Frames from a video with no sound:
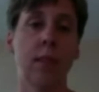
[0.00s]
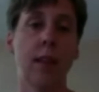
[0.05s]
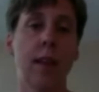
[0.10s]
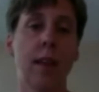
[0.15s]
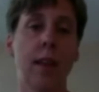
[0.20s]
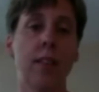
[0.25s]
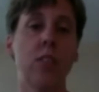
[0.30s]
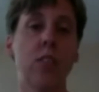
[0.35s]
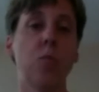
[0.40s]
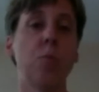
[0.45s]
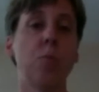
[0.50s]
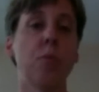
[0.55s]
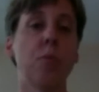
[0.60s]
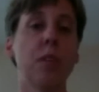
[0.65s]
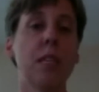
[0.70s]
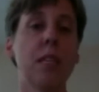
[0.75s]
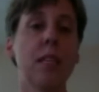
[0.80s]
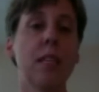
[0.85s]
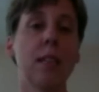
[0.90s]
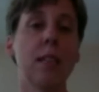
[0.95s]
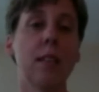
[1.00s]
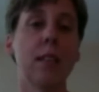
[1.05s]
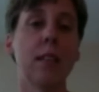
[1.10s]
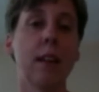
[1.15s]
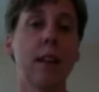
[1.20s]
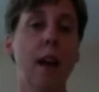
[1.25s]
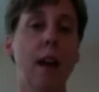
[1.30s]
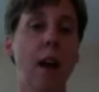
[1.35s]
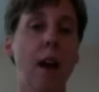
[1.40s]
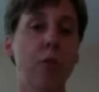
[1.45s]
As you breathe in
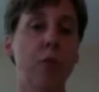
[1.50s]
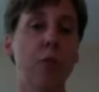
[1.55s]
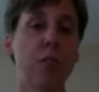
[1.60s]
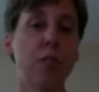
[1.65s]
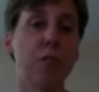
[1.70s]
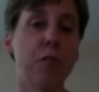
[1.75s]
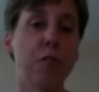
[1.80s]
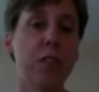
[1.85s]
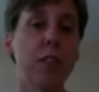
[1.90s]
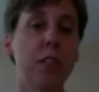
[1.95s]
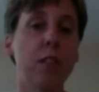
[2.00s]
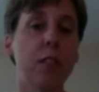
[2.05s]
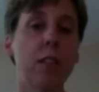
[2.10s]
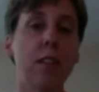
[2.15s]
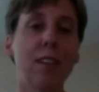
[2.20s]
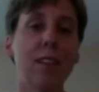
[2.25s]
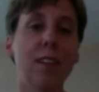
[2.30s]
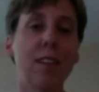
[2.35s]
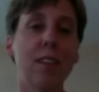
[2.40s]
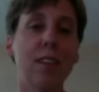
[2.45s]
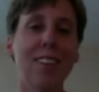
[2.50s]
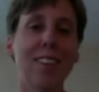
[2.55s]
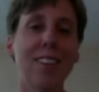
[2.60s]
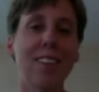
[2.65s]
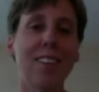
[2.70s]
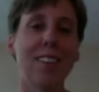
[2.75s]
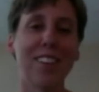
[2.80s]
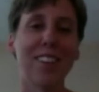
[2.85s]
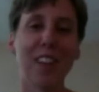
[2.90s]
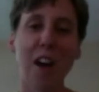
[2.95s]
and out, feel
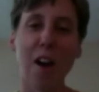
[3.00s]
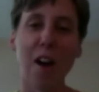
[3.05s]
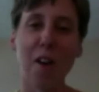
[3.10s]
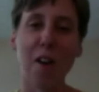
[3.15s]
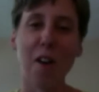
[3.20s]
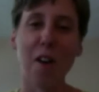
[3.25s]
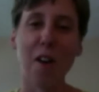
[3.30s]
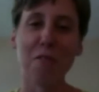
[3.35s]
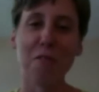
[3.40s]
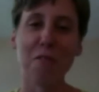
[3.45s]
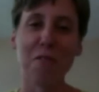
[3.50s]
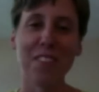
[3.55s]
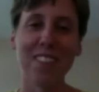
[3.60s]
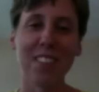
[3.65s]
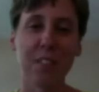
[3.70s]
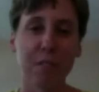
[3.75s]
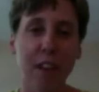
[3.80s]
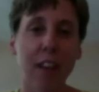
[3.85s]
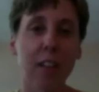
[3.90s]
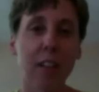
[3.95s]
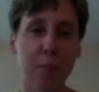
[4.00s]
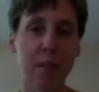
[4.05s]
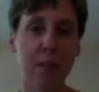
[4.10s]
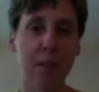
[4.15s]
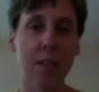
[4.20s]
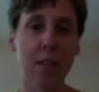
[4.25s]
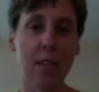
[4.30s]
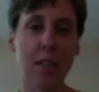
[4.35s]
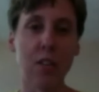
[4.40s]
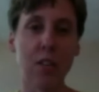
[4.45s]
love
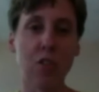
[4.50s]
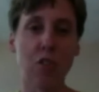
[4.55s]
developing